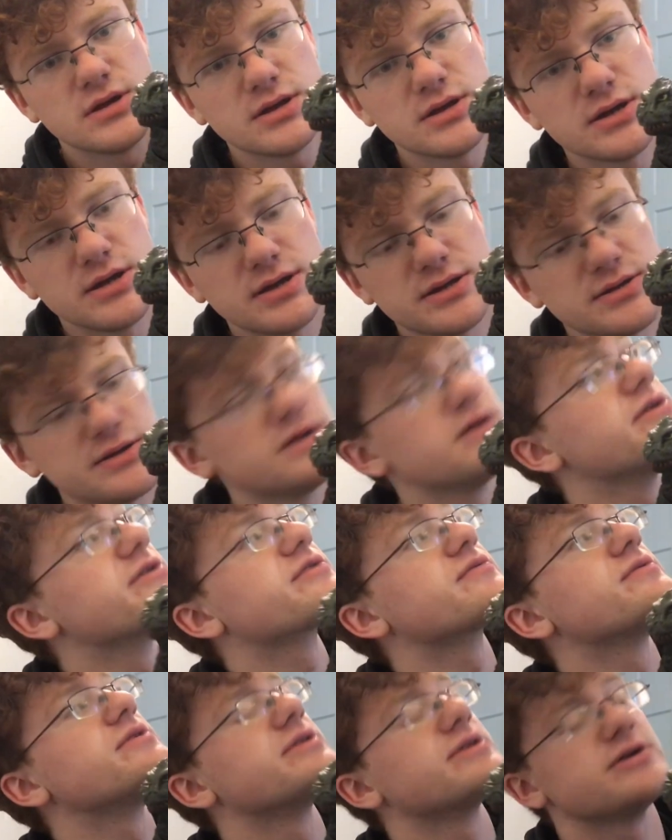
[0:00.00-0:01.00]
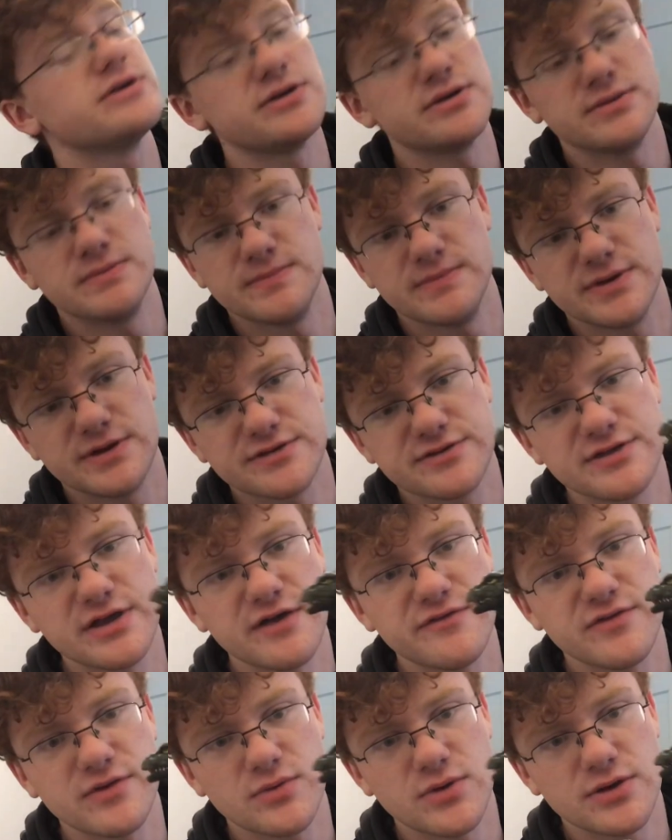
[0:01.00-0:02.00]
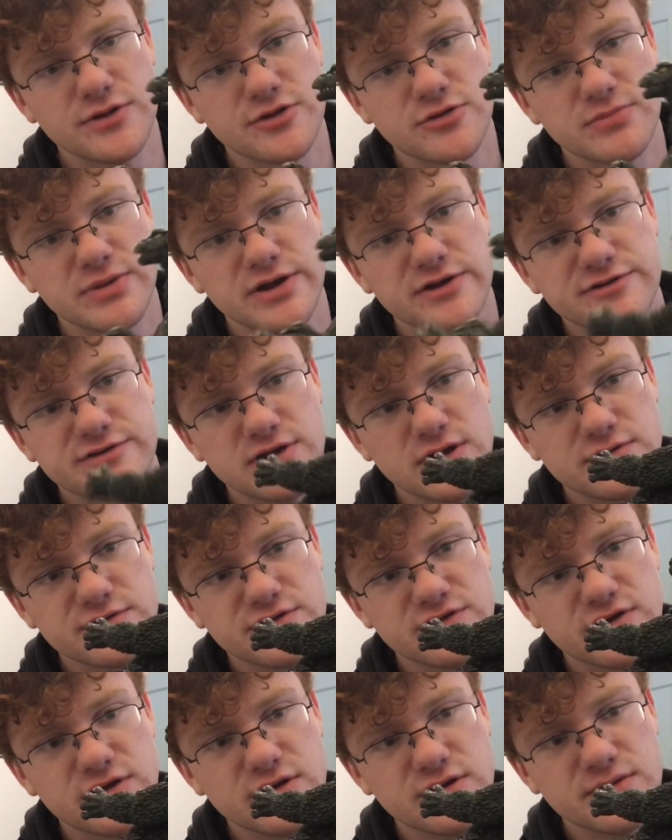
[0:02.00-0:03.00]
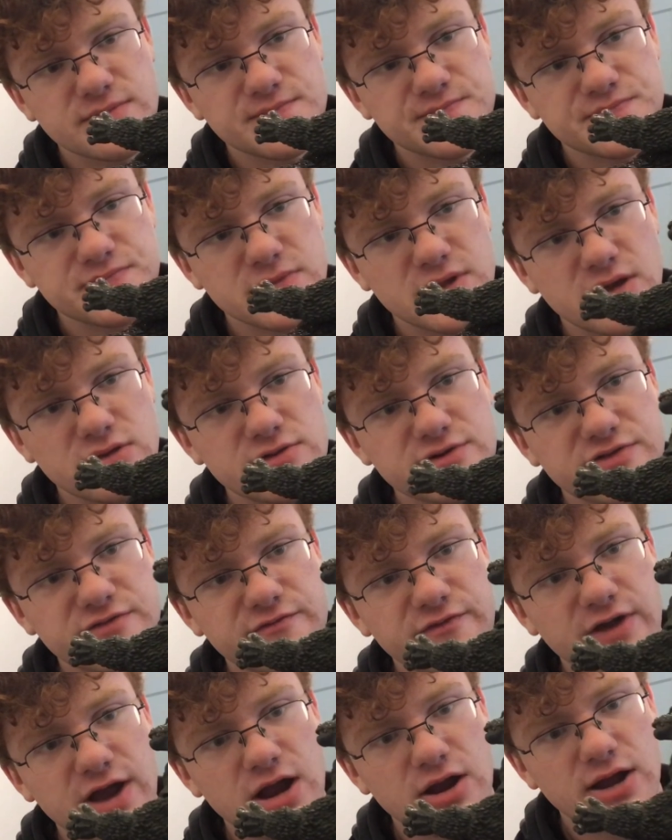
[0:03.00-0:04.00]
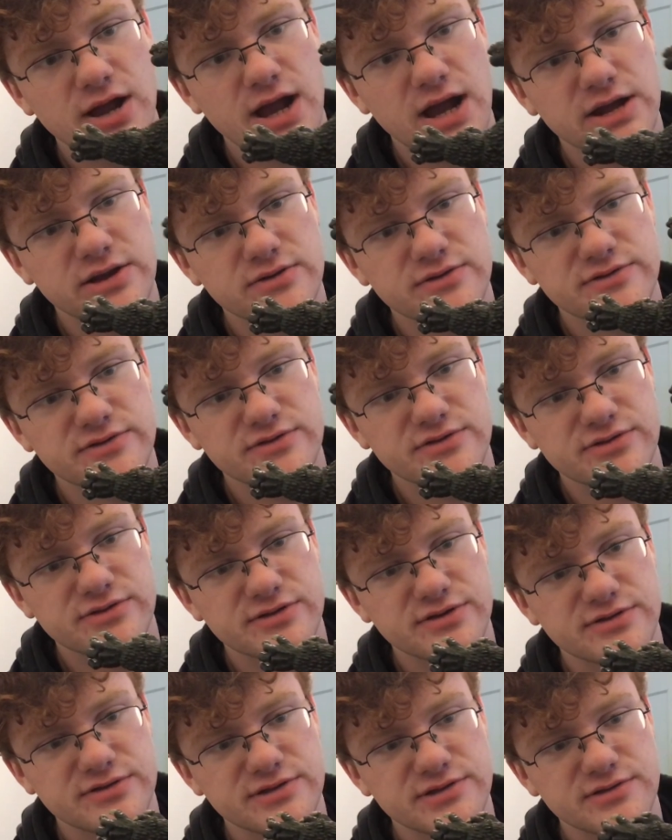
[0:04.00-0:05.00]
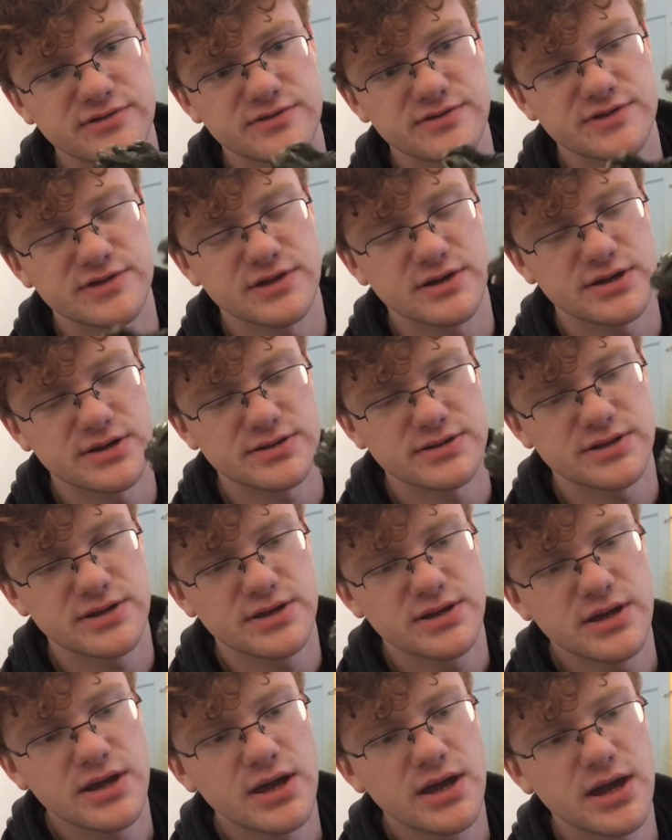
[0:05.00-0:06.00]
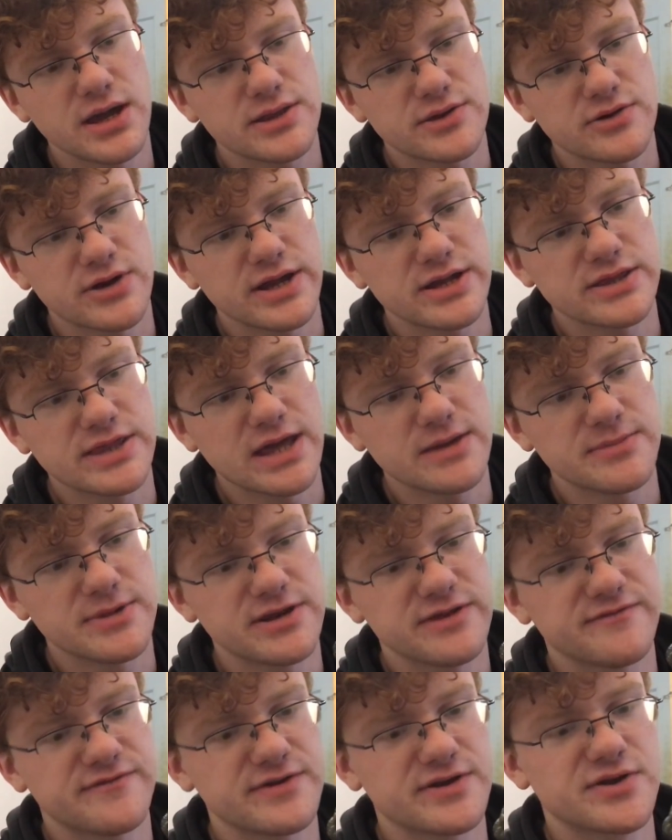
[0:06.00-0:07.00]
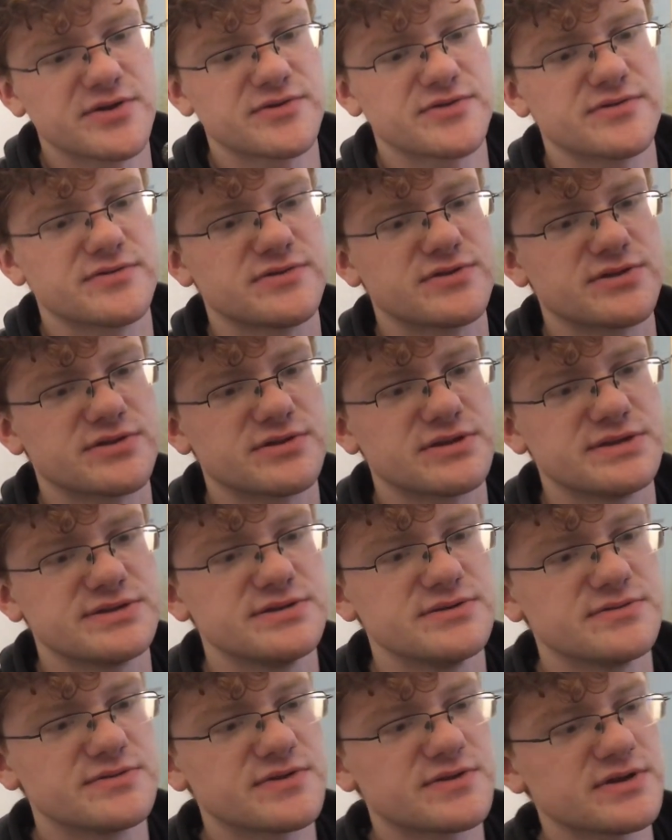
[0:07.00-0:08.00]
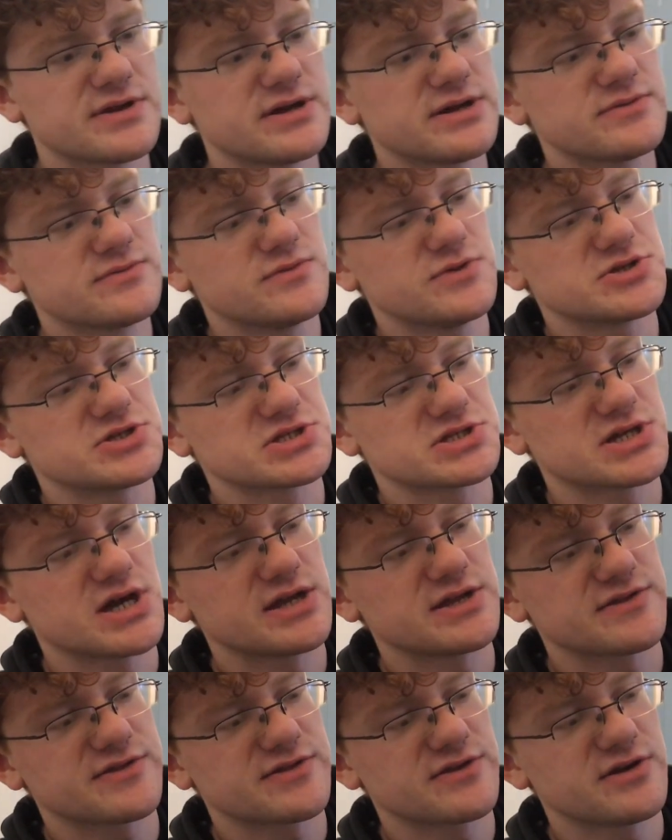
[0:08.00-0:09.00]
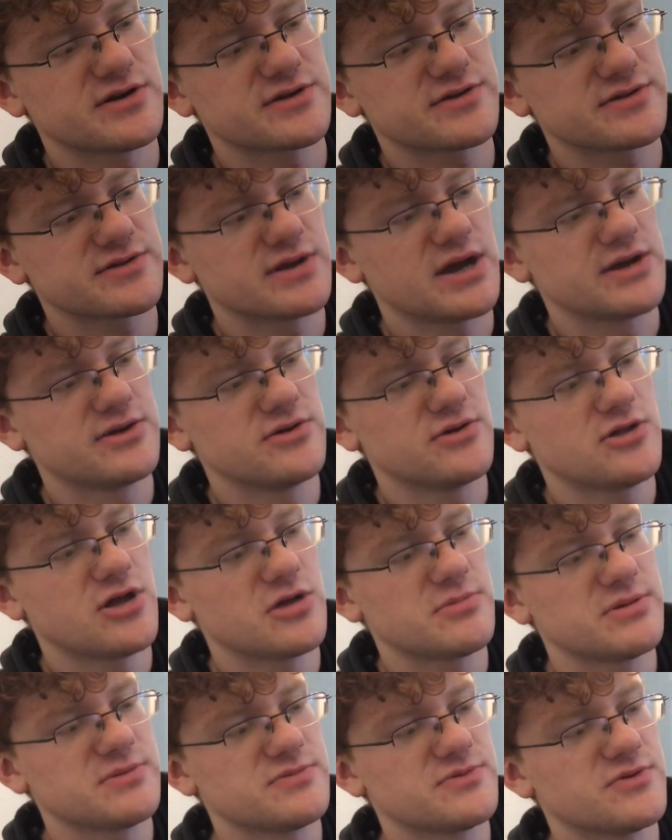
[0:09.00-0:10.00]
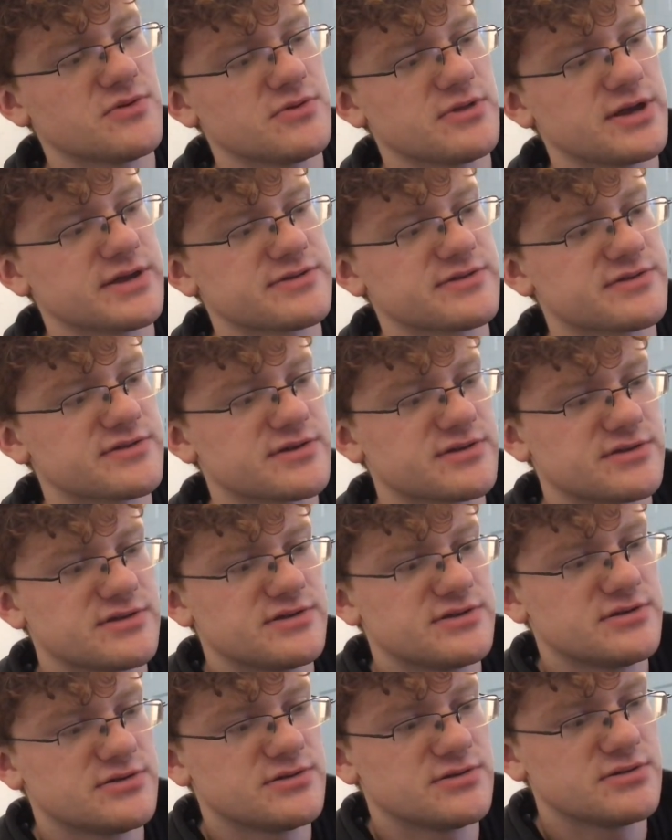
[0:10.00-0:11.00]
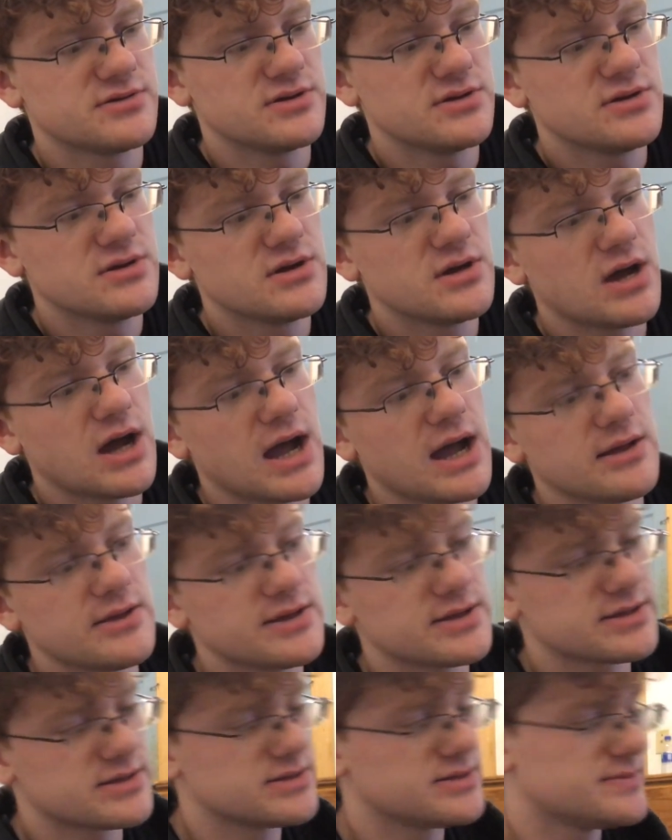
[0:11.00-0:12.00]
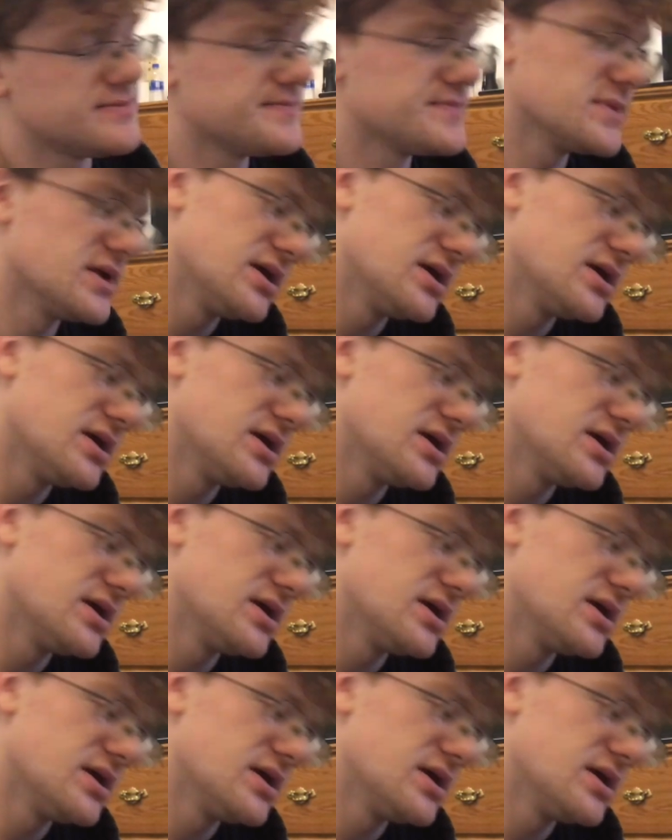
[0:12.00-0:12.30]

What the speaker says: And it looks really good. It's definitely one of their best, I would say. It looks very accurate to the 62 design. And there ain't that many figures of the 62 design, which it kind of sucks. I know a lot of people don't like the 62. I like it.